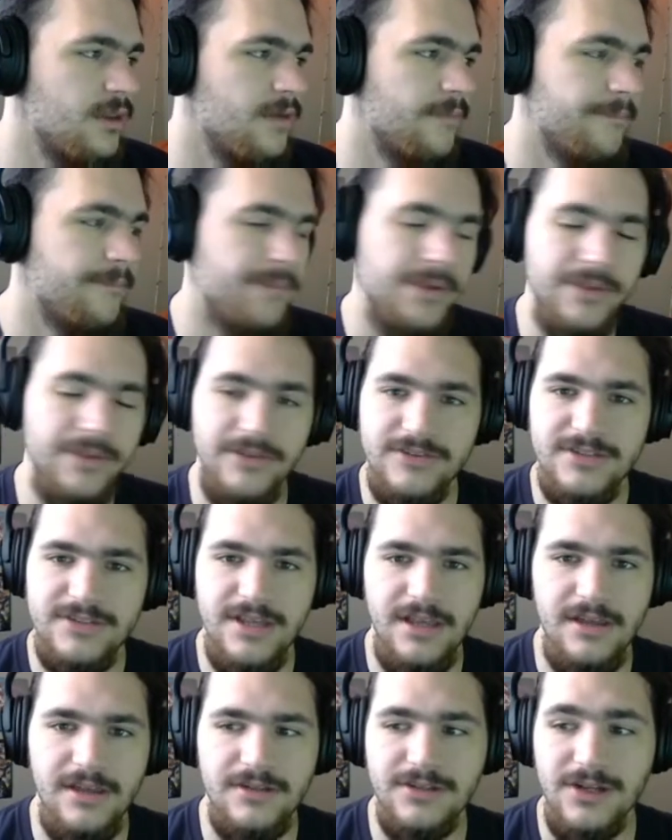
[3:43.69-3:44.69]
But let's
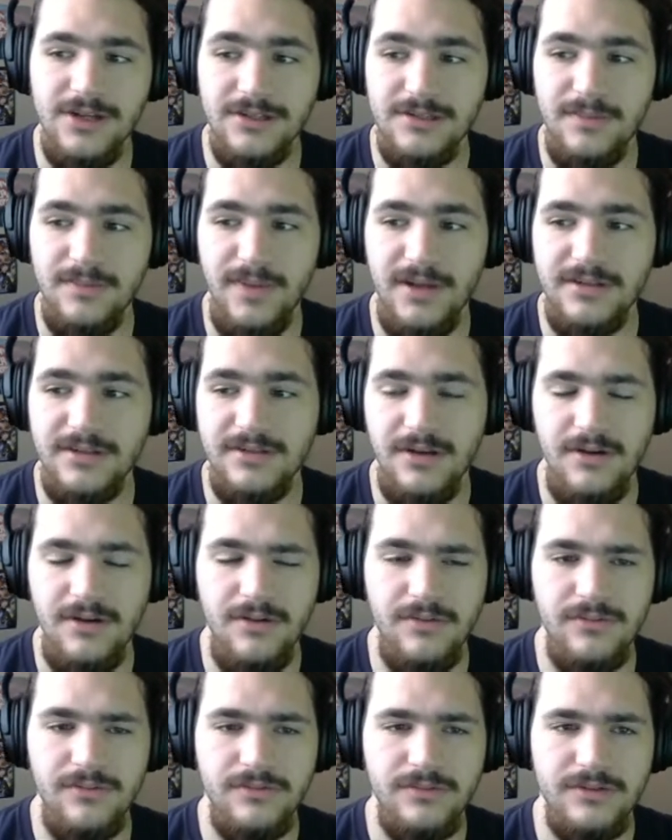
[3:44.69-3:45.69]
say Toxapex.
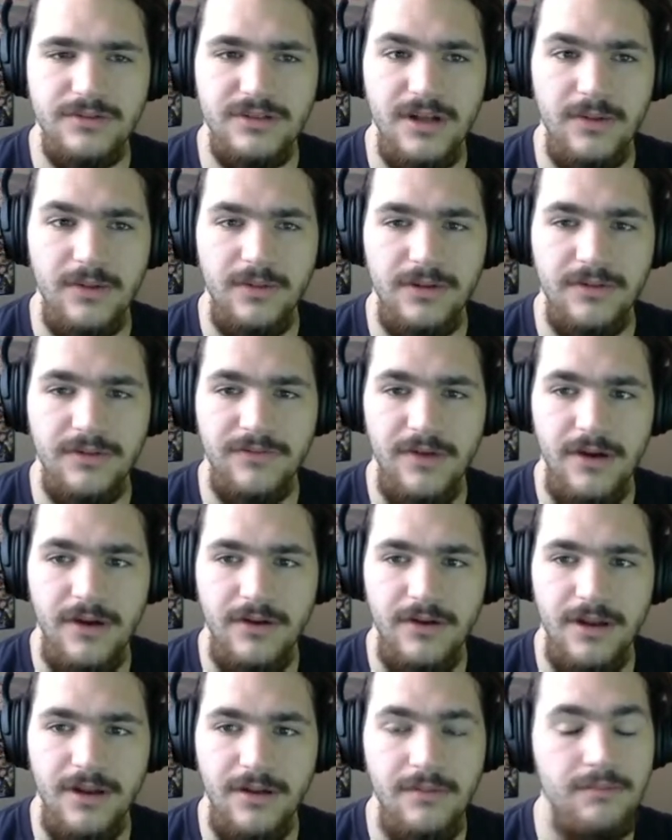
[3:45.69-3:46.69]
Oh, it's not weak to fire
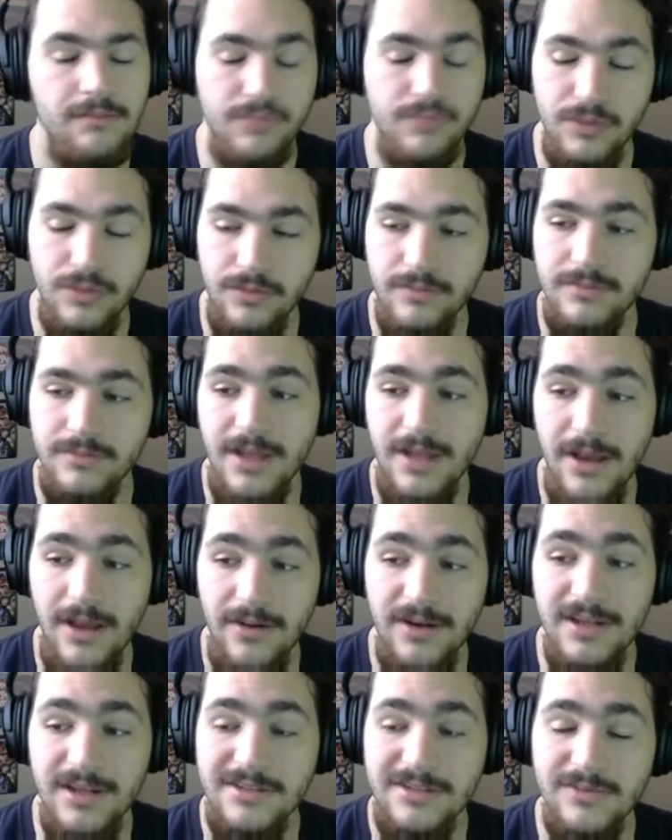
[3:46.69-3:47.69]
now? Boom, now
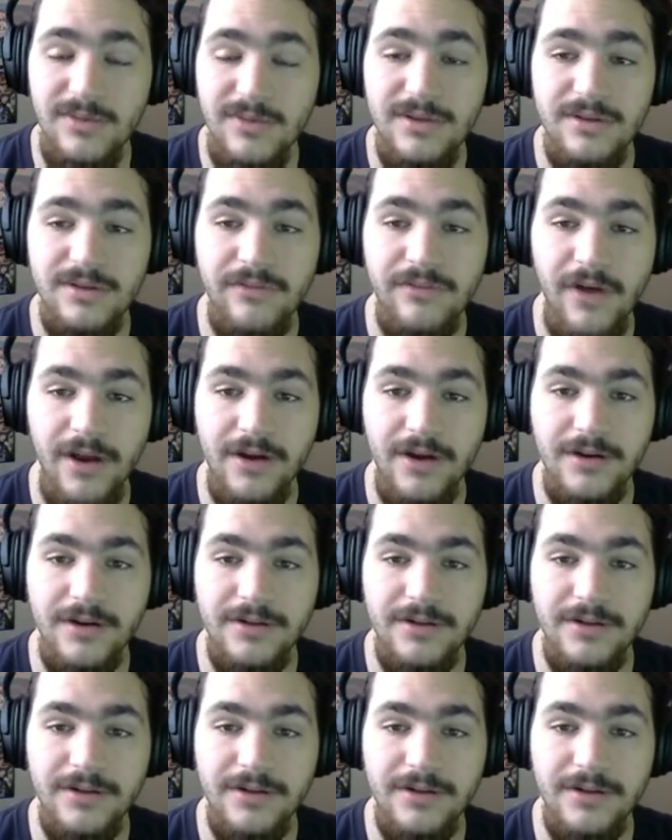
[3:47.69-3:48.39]
it is weak to fire.